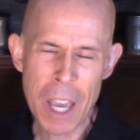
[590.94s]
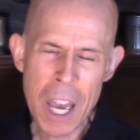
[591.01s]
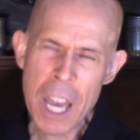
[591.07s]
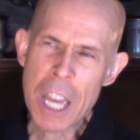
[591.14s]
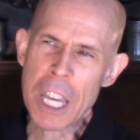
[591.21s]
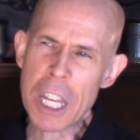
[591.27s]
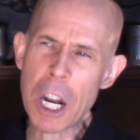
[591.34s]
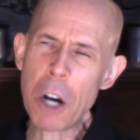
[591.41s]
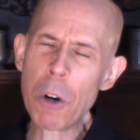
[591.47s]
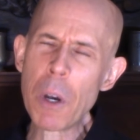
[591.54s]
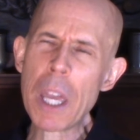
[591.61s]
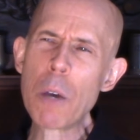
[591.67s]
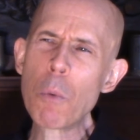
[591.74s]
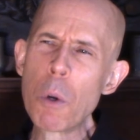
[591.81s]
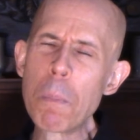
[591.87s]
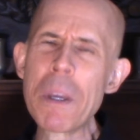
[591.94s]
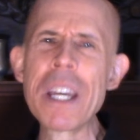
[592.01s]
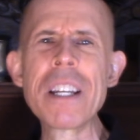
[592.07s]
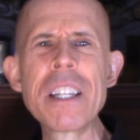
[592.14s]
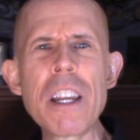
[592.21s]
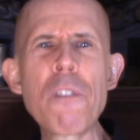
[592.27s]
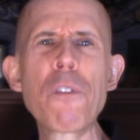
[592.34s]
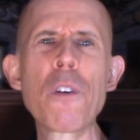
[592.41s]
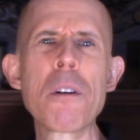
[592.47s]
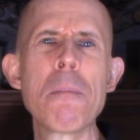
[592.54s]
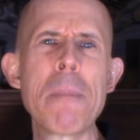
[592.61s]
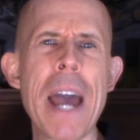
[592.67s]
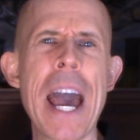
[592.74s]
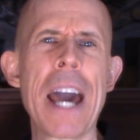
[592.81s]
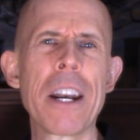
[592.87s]
You know, it would be a different
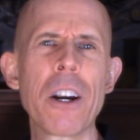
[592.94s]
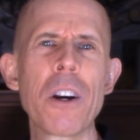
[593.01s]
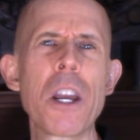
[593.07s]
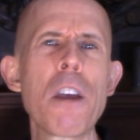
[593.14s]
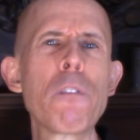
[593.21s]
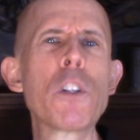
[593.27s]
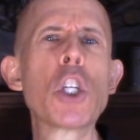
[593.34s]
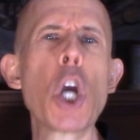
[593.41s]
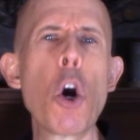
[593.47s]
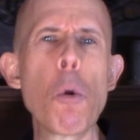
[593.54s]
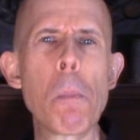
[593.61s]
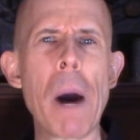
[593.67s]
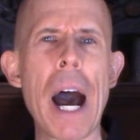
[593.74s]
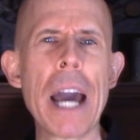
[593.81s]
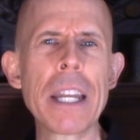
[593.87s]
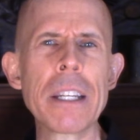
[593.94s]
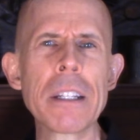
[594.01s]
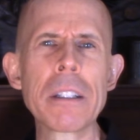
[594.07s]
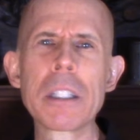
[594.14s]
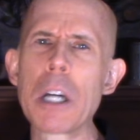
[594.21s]
matter if Joe Biden,